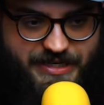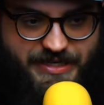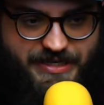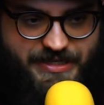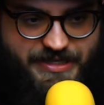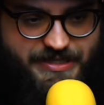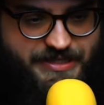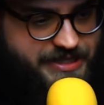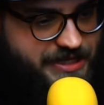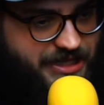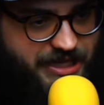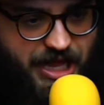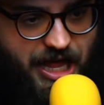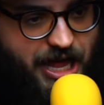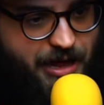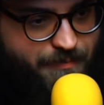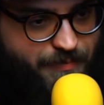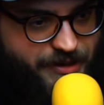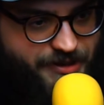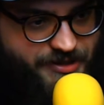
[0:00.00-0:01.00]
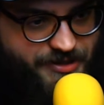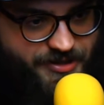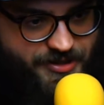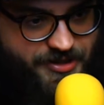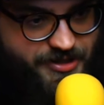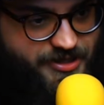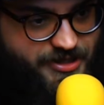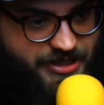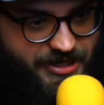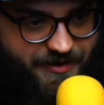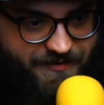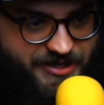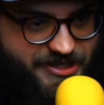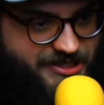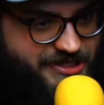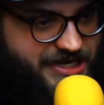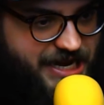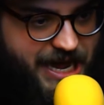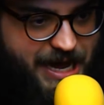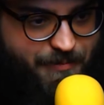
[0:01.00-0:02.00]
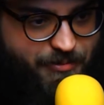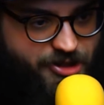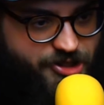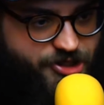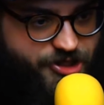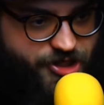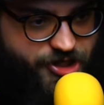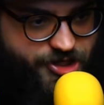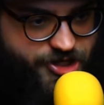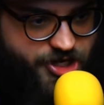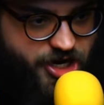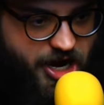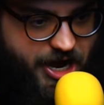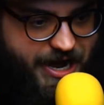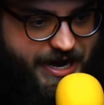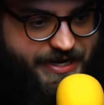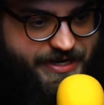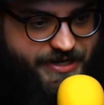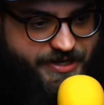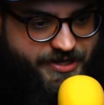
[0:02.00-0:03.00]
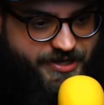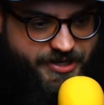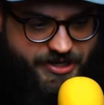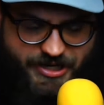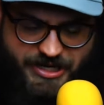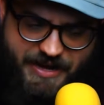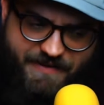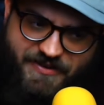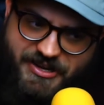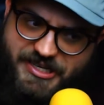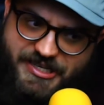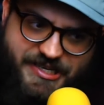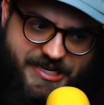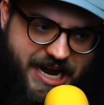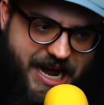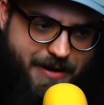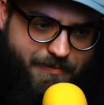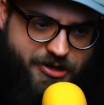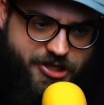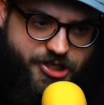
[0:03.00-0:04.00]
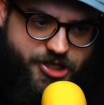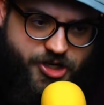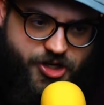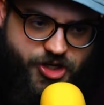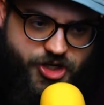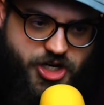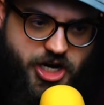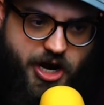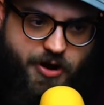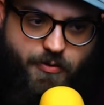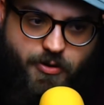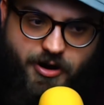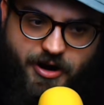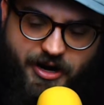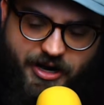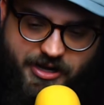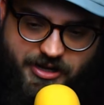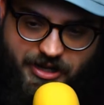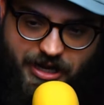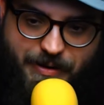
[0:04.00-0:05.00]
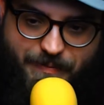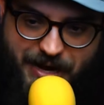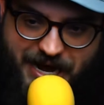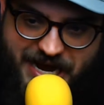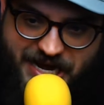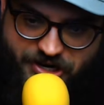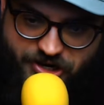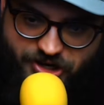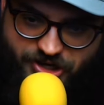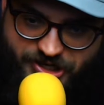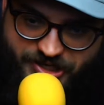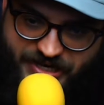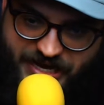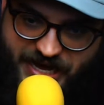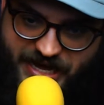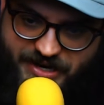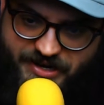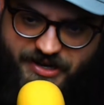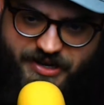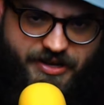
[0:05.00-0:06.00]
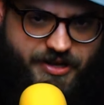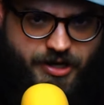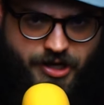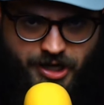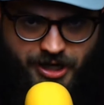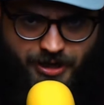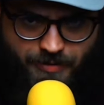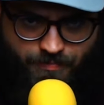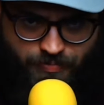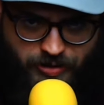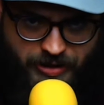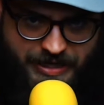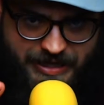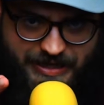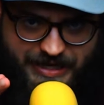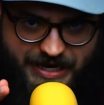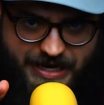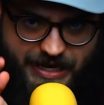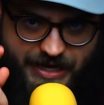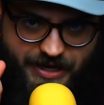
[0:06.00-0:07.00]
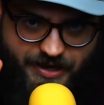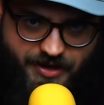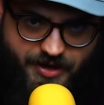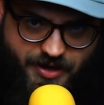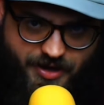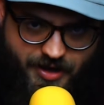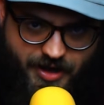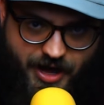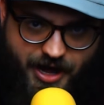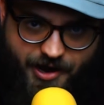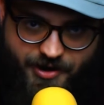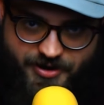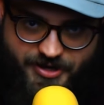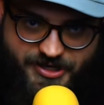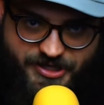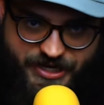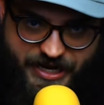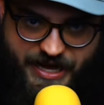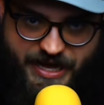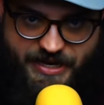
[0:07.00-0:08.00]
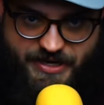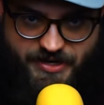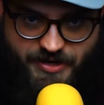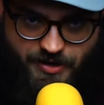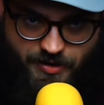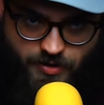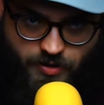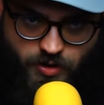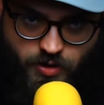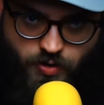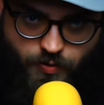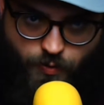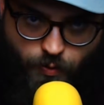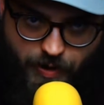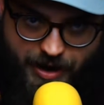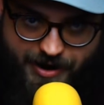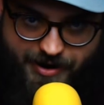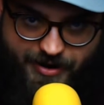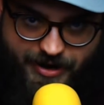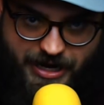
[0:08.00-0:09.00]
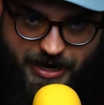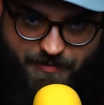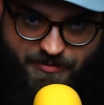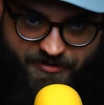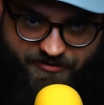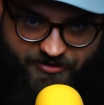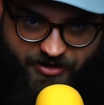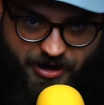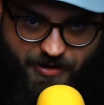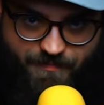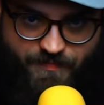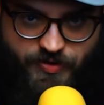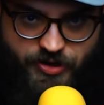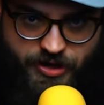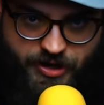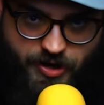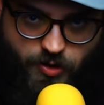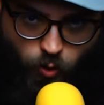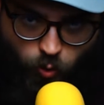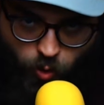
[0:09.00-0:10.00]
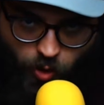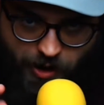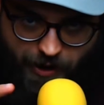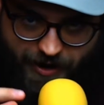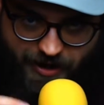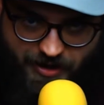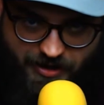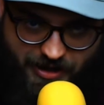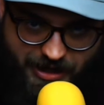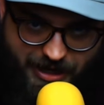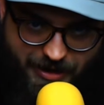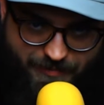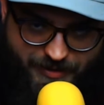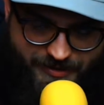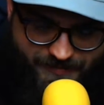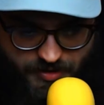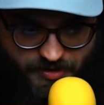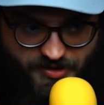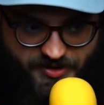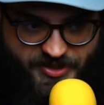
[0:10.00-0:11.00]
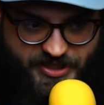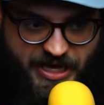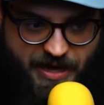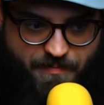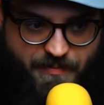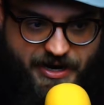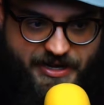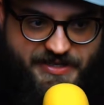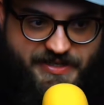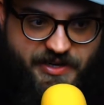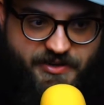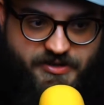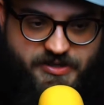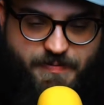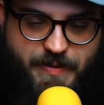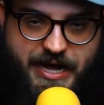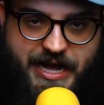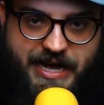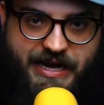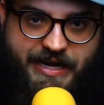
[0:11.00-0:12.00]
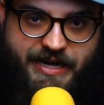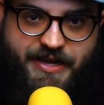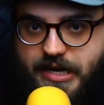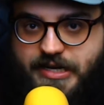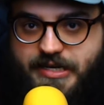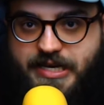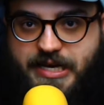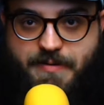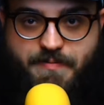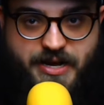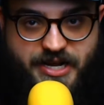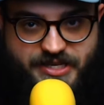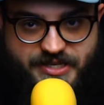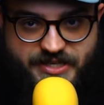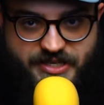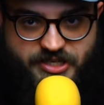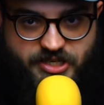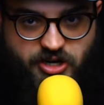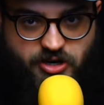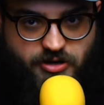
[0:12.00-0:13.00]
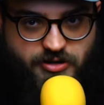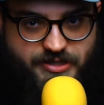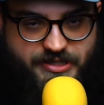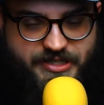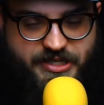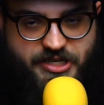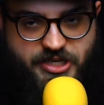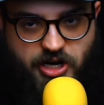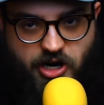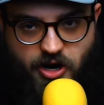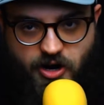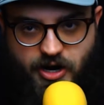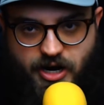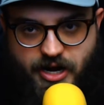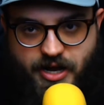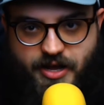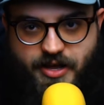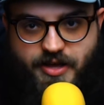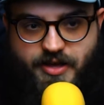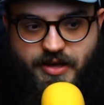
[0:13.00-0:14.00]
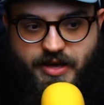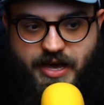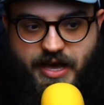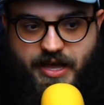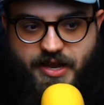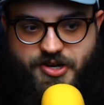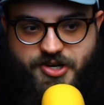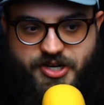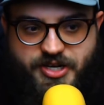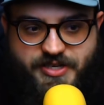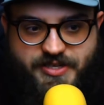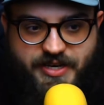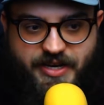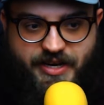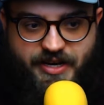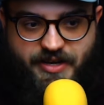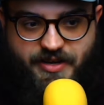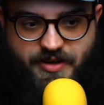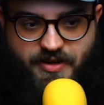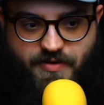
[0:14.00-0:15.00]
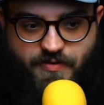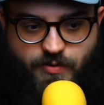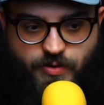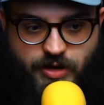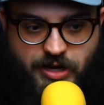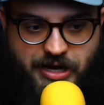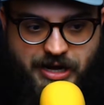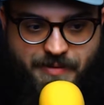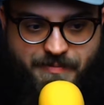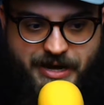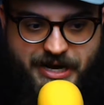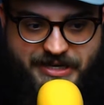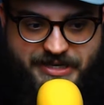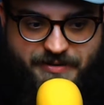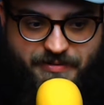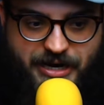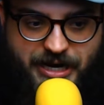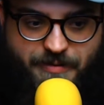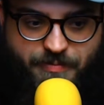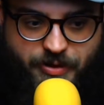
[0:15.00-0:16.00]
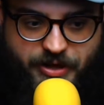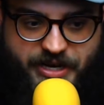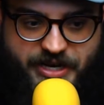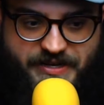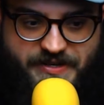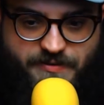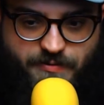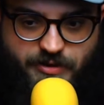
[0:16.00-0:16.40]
It's a club. You've established your shot. We're in a club. I understand. Completely understand where you're coming from. We're in a club. 10 minutes goes by. He meets this girl, Sitara, and she's like, come back to my place.